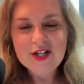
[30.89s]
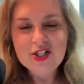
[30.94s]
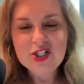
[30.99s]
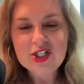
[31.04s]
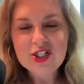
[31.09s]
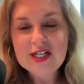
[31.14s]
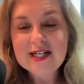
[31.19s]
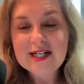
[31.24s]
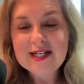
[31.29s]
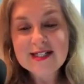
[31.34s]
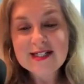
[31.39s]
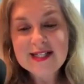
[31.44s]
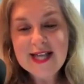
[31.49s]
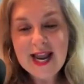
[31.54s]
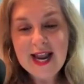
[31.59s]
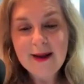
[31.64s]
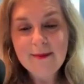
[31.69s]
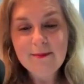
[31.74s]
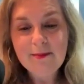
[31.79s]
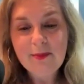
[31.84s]
She
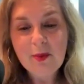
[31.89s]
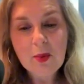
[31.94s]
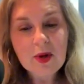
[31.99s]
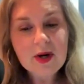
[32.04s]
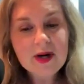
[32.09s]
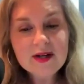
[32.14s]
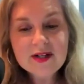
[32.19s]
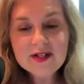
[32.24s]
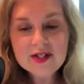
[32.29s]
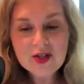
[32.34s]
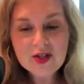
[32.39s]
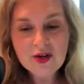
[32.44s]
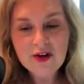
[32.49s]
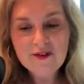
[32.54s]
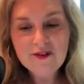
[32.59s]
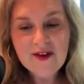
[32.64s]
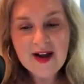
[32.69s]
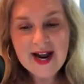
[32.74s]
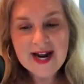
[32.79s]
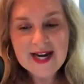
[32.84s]
is a board
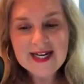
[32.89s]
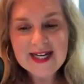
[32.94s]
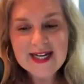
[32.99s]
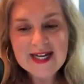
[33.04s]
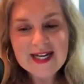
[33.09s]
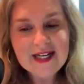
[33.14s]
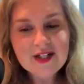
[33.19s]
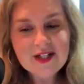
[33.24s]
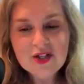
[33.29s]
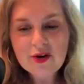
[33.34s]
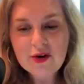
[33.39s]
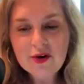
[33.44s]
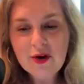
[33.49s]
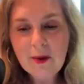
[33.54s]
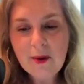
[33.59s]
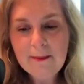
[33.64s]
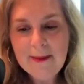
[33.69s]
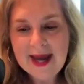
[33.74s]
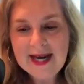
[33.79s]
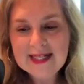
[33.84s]
certified
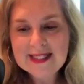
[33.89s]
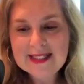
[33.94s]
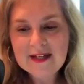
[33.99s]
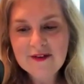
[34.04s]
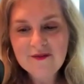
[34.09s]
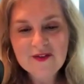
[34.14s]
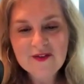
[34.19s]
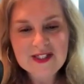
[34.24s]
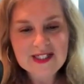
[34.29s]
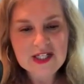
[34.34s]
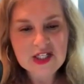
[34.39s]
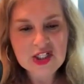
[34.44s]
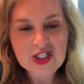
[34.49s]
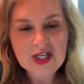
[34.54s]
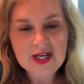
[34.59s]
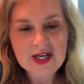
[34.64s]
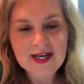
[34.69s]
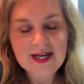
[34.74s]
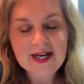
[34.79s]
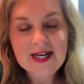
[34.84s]
internal medicine
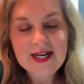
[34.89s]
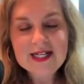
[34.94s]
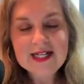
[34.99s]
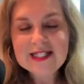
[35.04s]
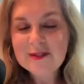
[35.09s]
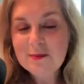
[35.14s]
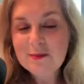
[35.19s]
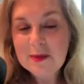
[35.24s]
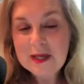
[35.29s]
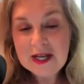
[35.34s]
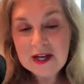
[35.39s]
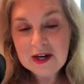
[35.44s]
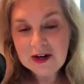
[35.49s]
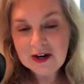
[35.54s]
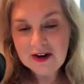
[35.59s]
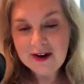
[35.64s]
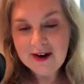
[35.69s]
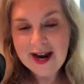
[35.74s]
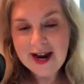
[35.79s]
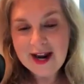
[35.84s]
physician,
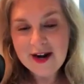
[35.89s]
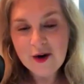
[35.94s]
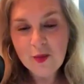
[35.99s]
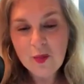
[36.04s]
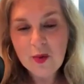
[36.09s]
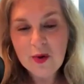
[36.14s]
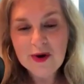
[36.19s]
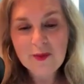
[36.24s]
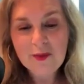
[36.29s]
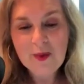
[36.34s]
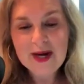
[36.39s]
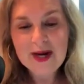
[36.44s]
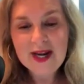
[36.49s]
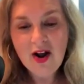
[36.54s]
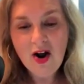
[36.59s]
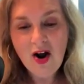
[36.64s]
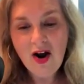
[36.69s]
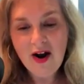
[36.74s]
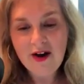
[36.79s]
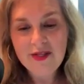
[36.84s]
speaker, and award
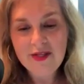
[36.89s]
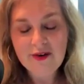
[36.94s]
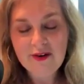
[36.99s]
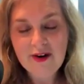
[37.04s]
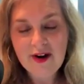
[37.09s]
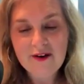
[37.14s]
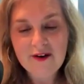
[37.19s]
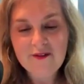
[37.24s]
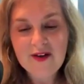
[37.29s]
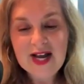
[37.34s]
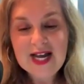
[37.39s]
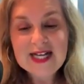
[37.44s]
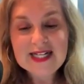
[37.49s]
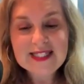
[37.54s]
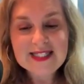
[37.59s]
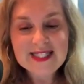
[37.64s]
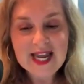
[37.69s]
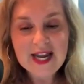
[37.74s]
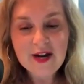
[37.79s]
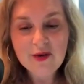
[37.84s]
winning author of
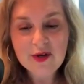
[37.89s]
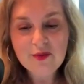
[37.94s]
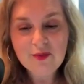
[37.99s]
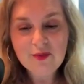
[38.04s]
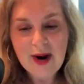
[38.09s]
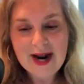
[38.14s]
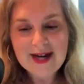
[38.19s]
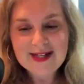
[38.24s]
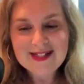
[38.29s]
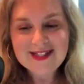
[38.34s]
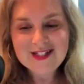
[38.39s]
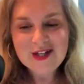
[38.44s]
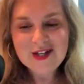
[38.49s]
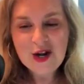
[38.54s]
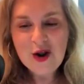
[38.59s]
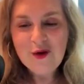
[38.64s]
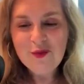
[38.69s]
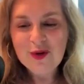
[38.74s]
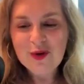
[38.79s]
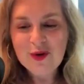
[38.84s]
Sacred Rest,
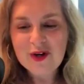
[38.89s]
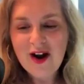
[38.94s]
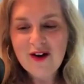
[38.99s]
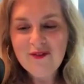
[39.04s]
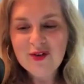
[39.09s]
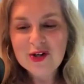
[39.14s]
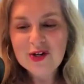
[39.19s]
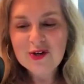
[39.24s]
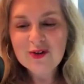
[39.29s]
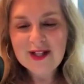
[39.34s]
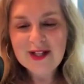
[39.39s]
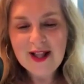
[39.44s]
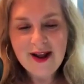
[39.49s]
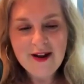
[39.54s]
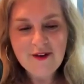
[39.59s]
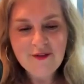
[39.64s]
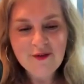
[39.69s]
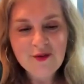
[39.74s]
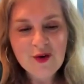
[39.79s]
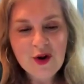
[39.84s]
Recover Your
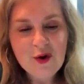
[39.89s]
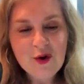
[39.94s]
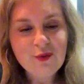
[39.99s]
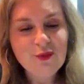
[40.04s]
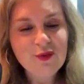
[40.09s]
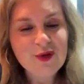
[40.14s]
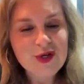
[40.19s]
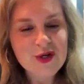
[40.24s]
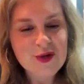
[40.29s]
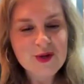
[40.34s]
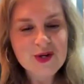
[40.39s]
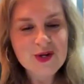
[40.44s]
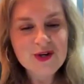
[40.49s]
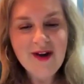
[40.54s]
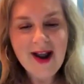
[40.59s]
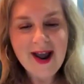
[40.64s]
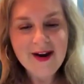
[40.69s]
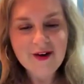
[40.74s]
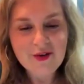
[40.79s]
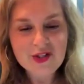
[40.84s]
Life, Renew
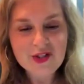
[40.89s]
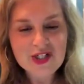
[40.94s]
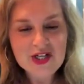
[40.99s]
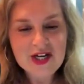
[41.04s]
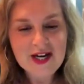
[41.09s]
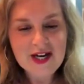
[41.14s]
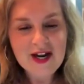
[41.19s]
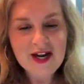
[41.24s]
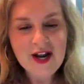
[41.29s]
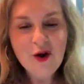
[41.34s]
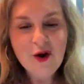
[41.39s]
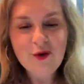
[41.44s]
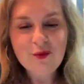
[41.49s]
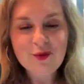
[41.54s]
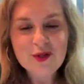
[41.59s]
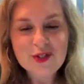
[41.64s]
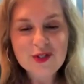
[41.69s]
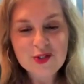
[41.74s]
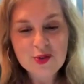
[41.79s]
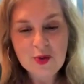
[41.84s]
Your Energy,
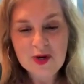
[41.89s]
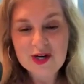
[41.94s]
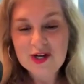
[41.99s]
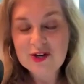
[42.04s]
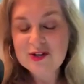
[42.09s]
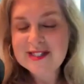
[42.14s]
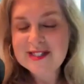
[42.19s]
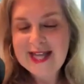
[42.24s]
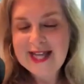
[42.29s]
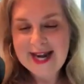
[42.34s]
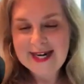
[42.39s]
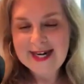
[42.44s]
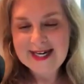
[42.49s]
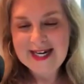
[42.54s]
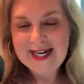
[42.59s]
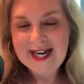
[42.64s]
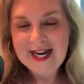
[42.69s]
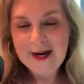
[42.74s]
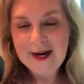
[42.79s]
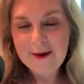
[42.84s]
Restore Your
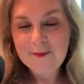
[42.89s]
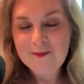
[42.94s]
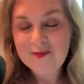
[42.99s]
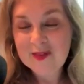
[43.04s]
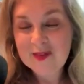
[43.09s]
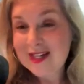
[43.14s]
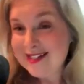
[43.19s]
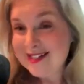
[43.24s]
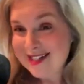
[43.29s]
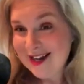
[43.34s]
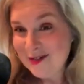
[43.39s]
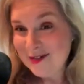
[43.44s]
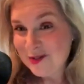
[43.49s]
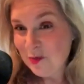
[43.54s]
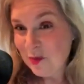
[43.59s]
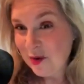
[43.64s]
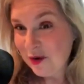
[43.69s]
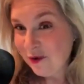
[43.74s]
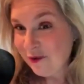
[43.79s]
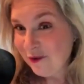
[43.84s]
Sanity.
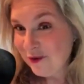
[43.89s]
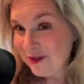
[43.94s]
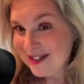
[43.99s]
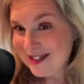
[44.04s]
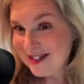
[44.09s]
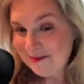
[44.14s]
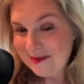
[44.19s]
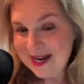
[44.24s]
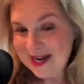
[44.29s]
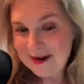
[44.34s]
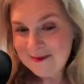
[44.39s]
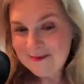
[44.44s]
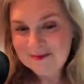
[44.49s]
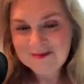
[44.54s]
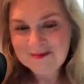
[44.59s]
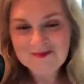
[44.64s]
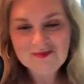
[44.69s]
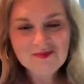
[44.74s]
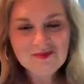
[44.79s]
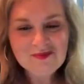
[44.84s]
Sounds wonderful to me.
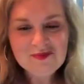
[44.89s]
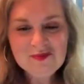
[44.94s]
